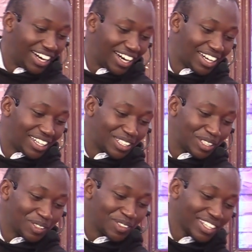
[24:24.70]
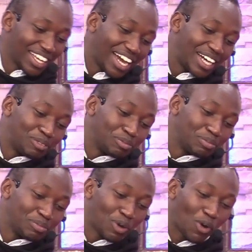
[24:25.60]
Oh, I'm
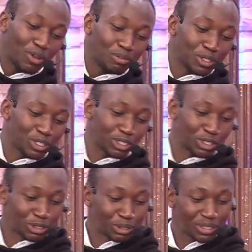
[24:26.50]
almost through.